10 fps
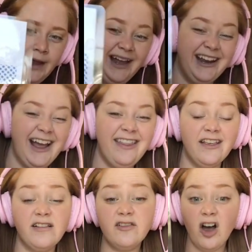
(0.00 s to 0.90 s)
And again,
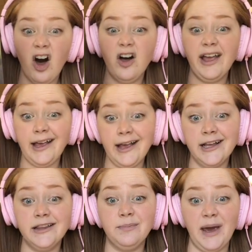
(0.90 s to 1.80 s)
this is all
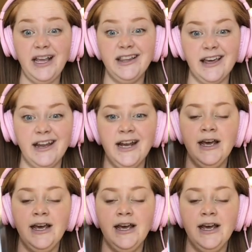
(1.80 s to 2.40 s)
hand painted.